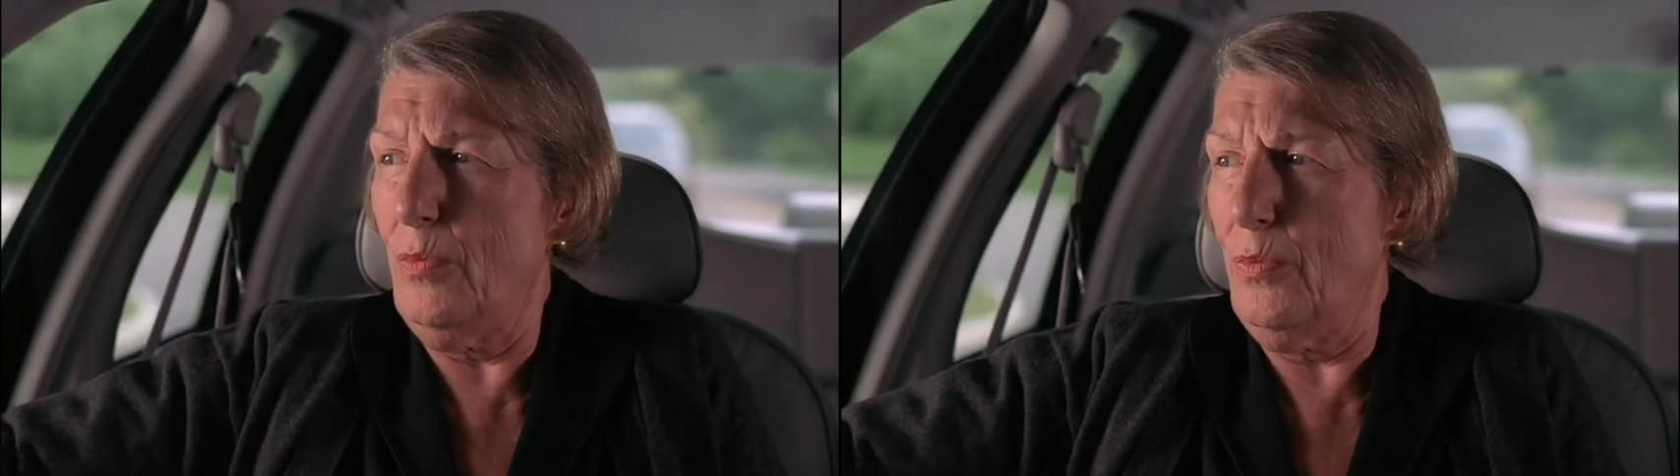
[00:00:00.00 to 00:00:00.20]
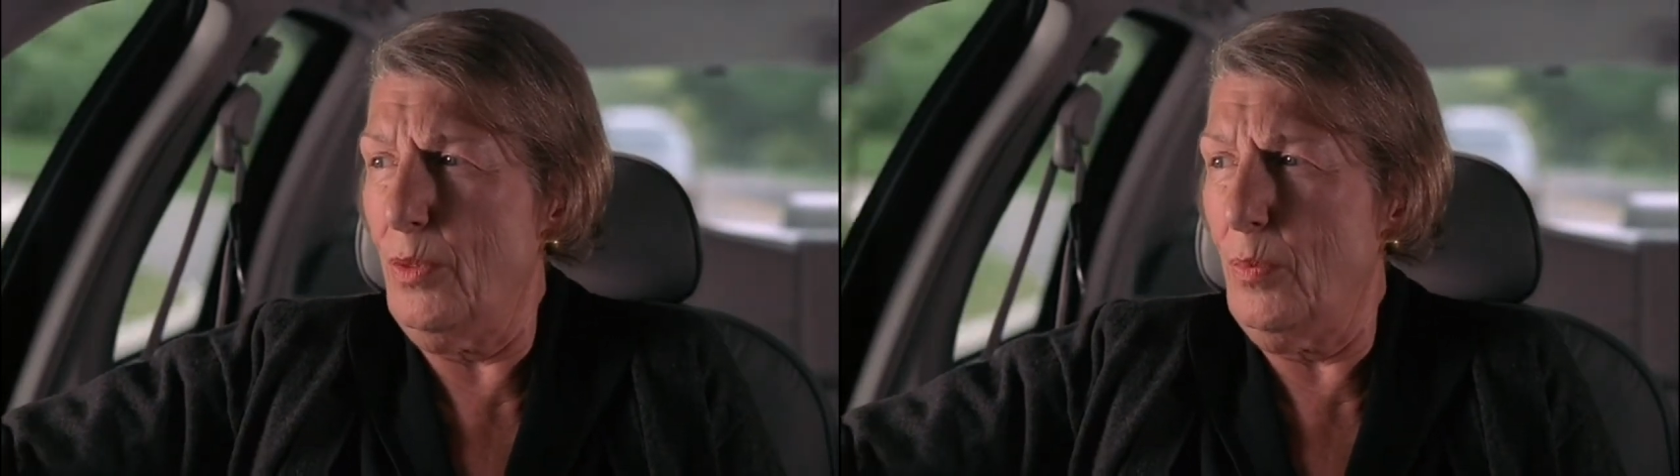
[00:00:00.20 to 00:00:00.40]

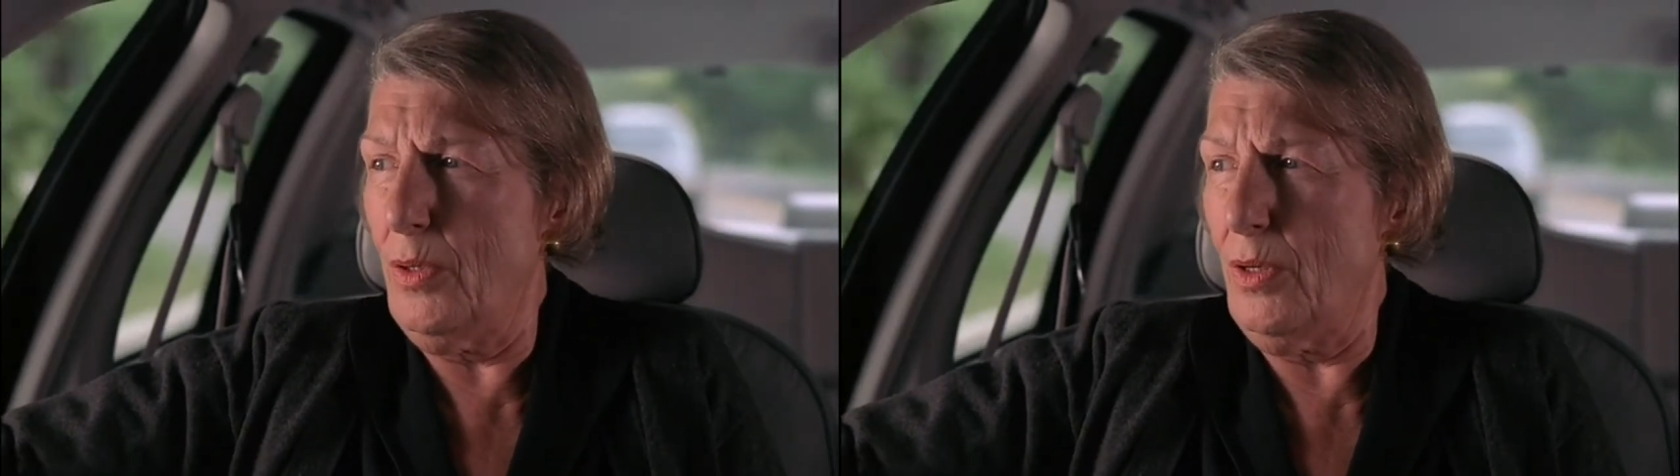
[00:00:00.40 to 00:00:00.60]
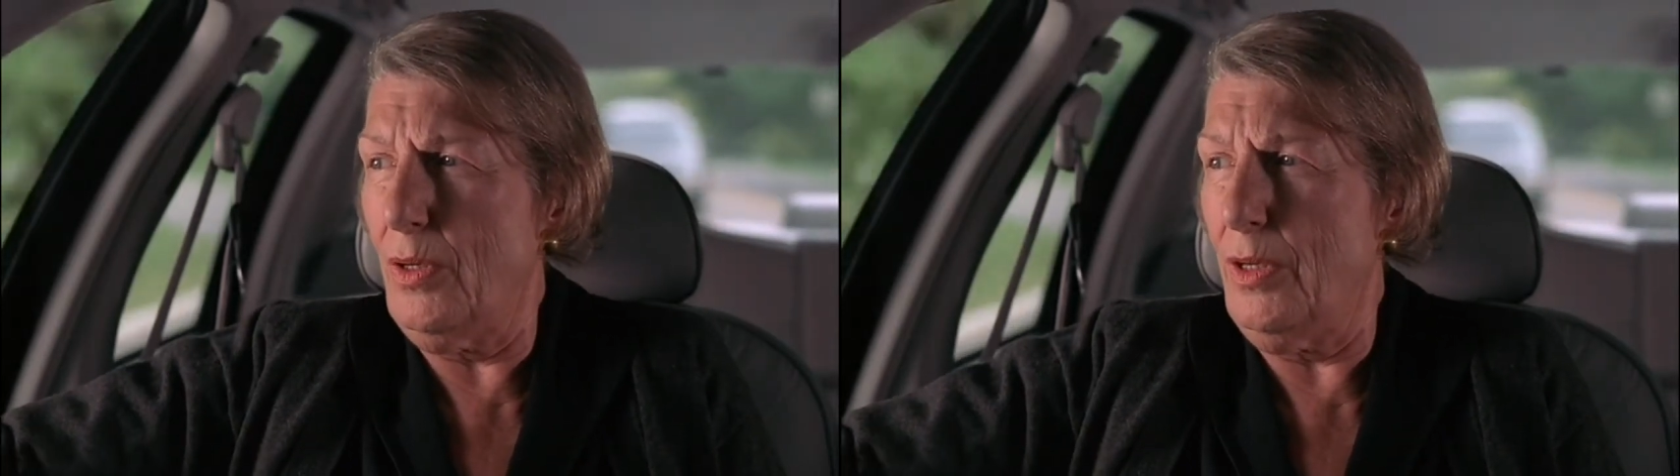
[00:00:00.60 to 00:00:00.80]
up for the
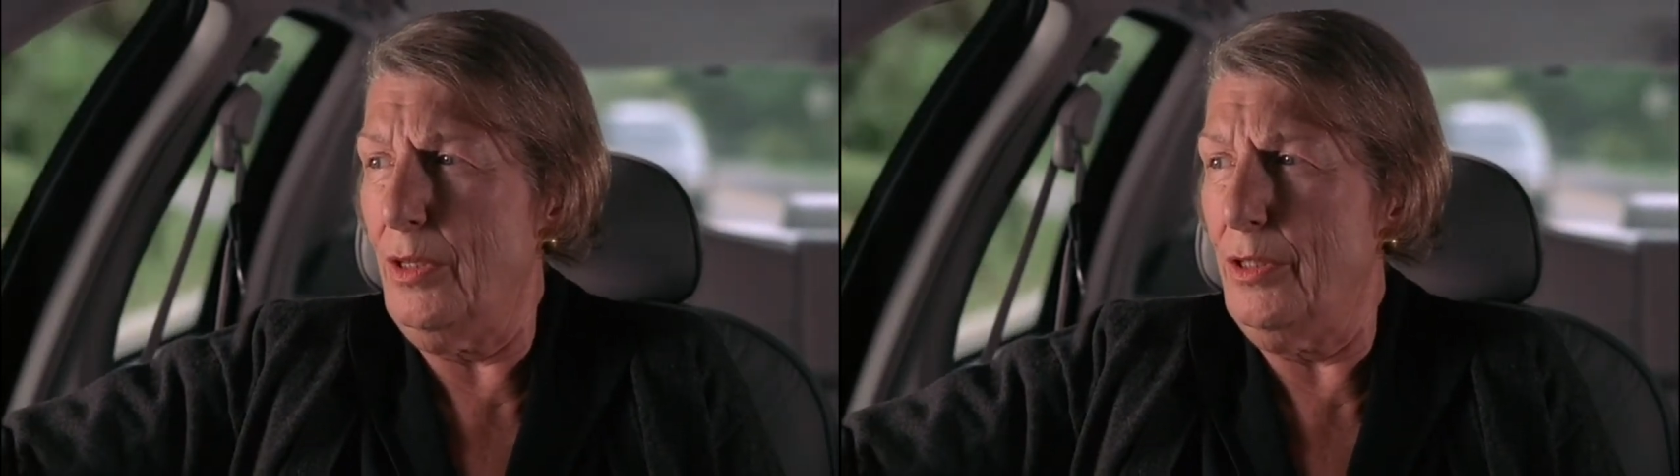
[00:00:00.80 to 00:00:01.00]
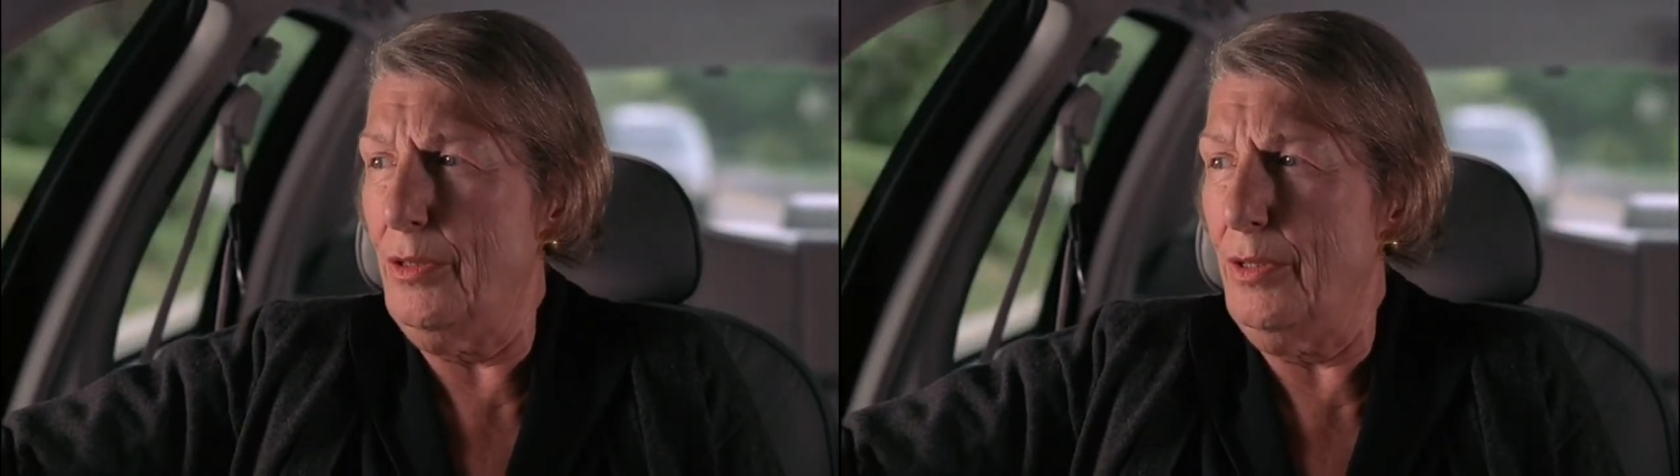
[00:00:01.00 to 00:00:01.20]

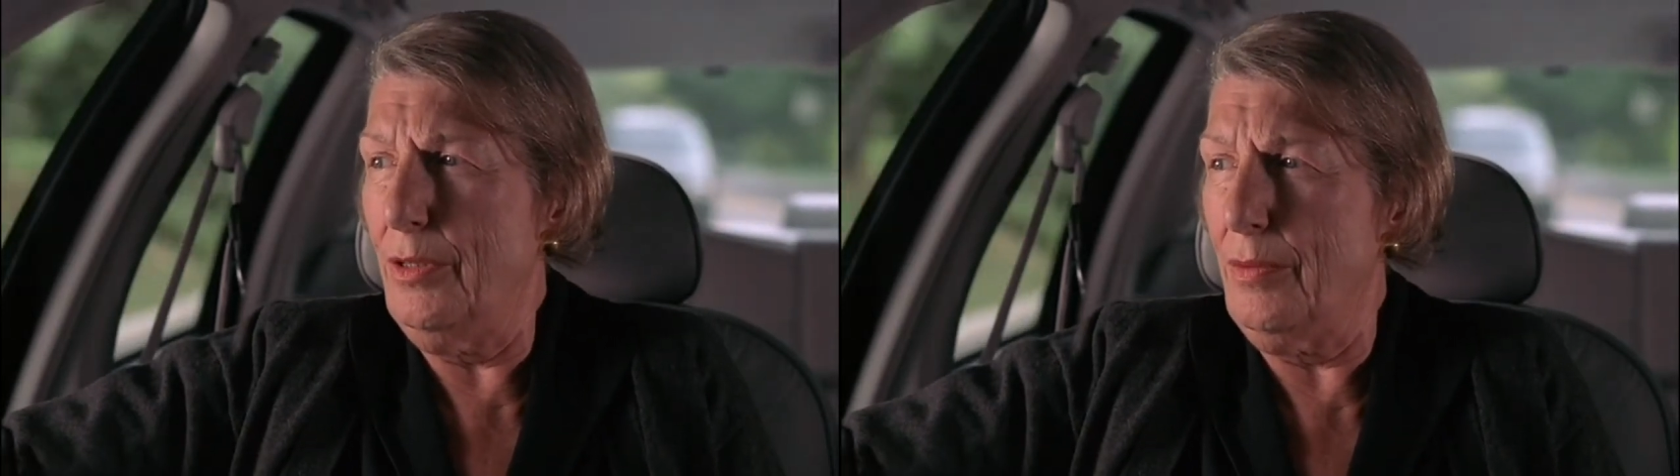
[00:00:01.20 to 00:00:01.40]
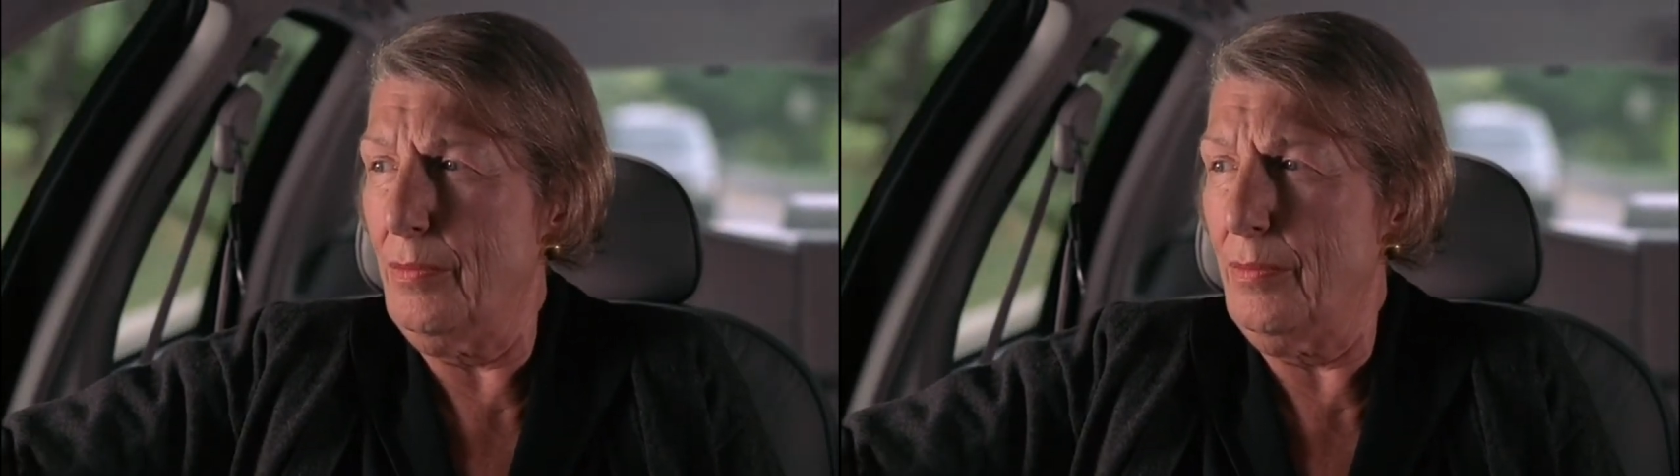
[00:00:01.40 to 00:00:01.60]
party, Junior.